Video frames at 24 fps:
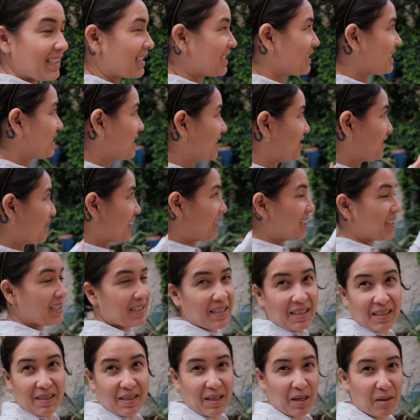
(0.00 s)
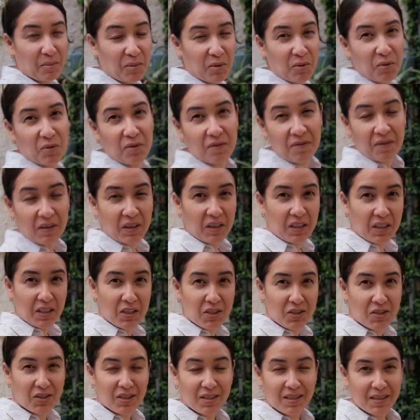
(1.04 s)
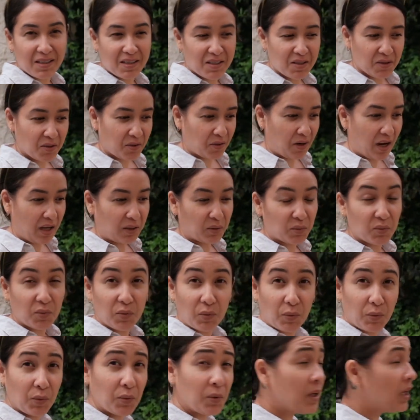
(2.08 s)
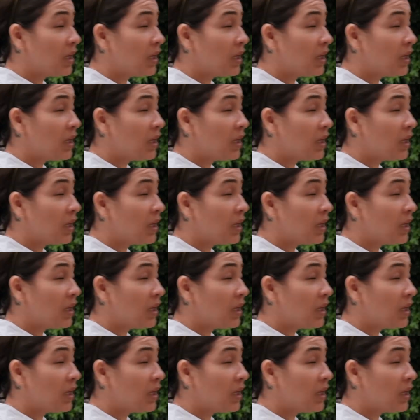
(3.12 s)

staircases up through the village. This is Grande Rue,